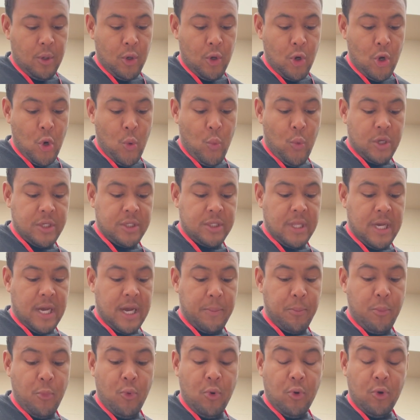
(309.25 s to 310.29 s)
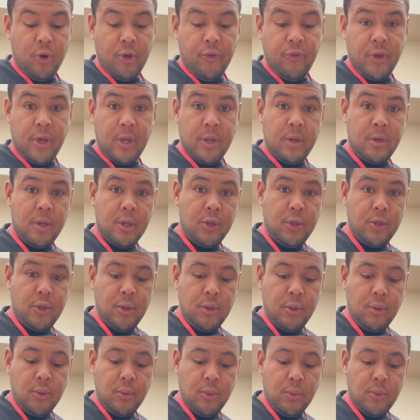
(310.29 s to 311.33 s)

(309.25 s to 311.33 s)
who was not more than two.